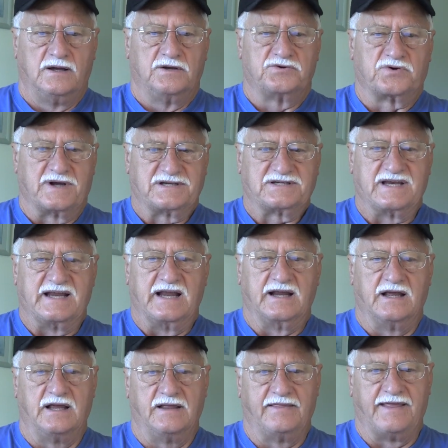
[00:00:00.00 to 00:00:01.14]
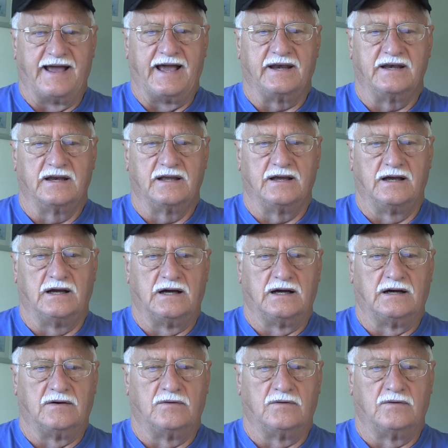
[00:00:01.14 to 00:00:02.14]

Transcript: trusting that uh,